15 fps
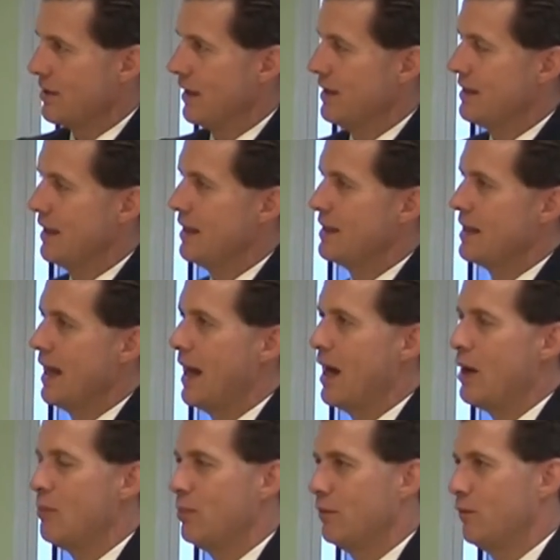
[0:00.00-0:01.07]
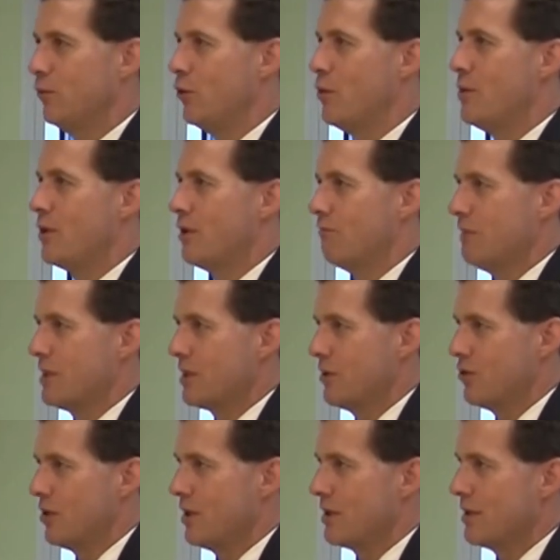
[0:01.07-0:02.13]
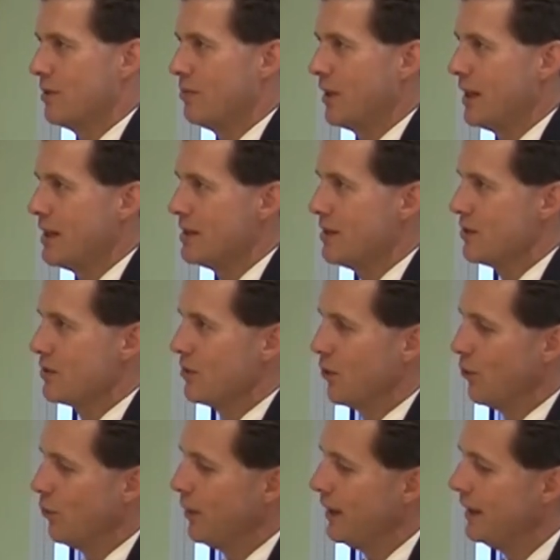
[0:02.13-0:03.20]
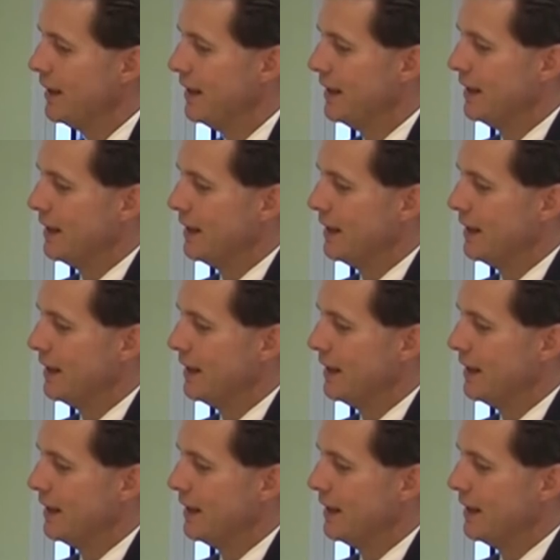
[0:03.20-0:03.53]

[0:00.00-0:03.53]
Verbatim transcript: They tend to outperform on a risk-adjusted basis. So we